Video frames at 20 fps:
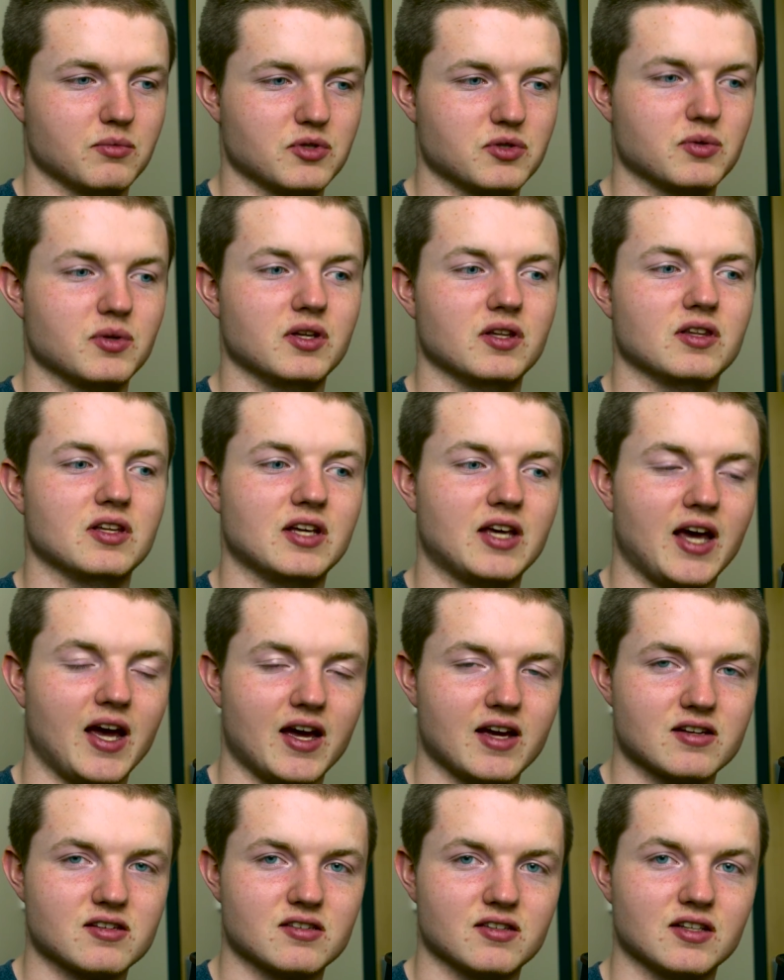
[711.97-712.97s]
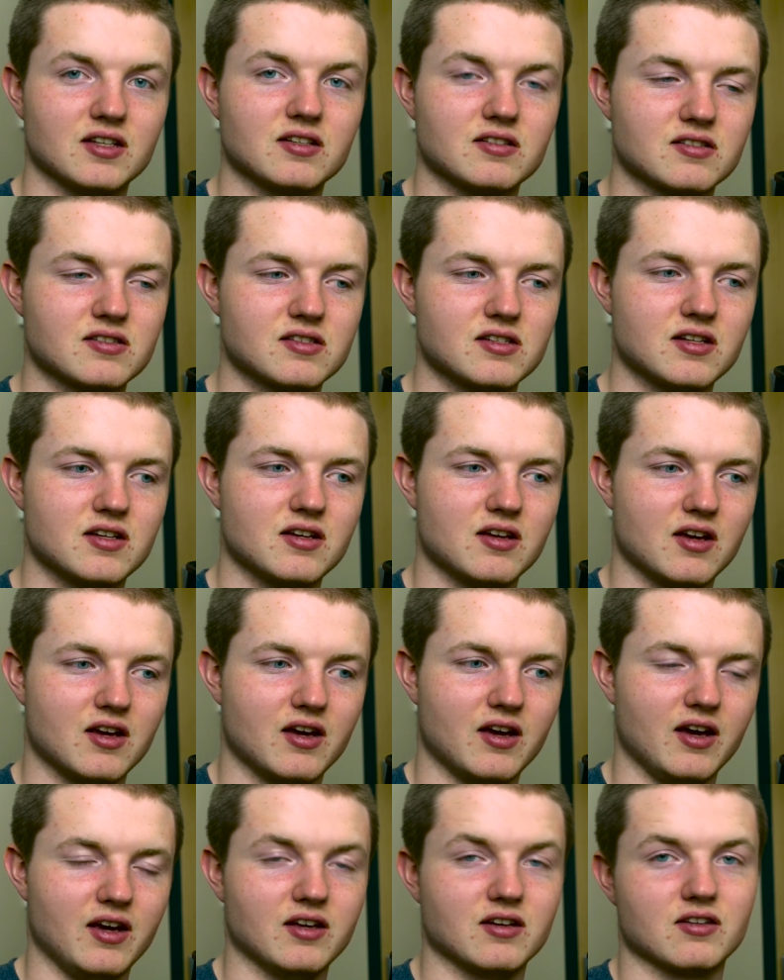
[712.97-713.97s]
between the cast latency
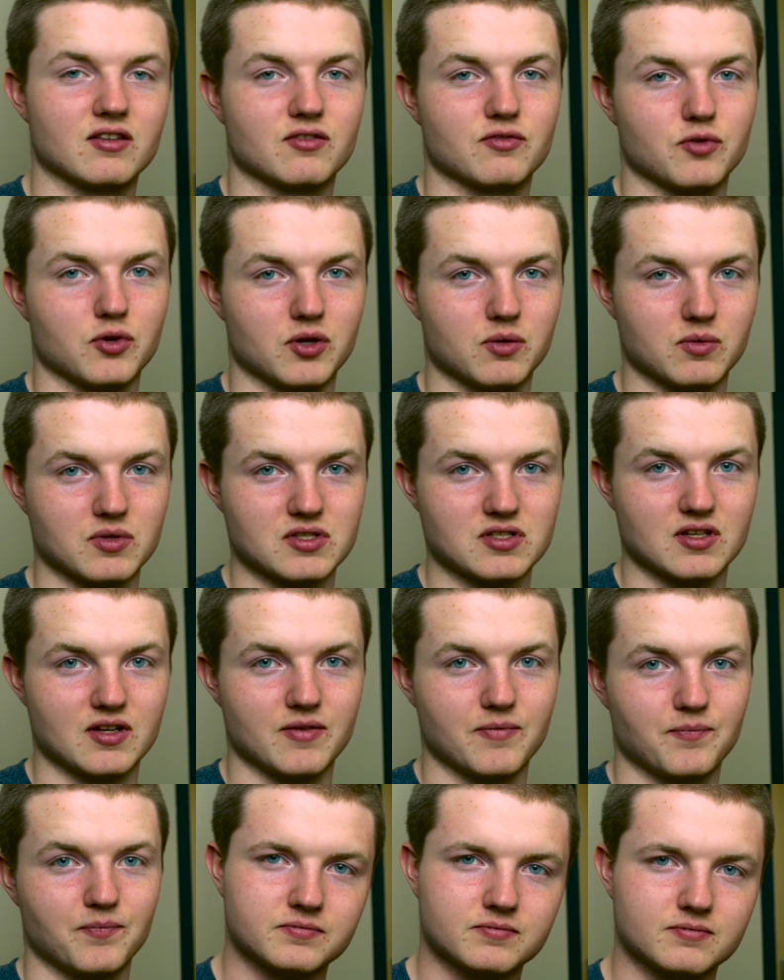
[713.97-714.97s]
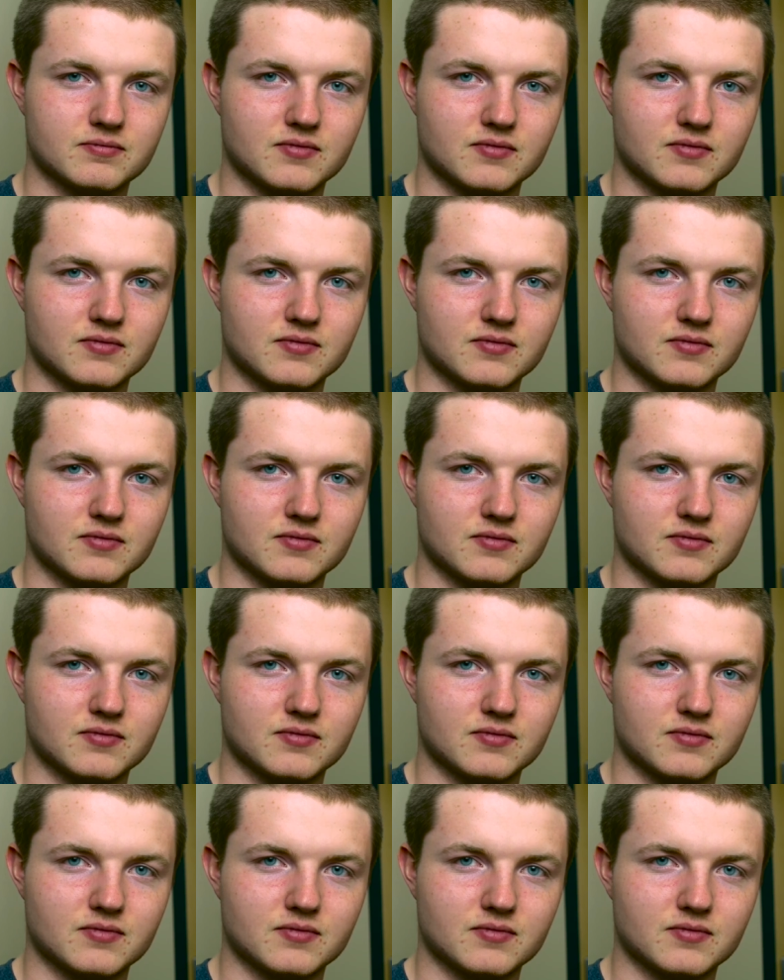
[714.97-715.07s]
and the frequency.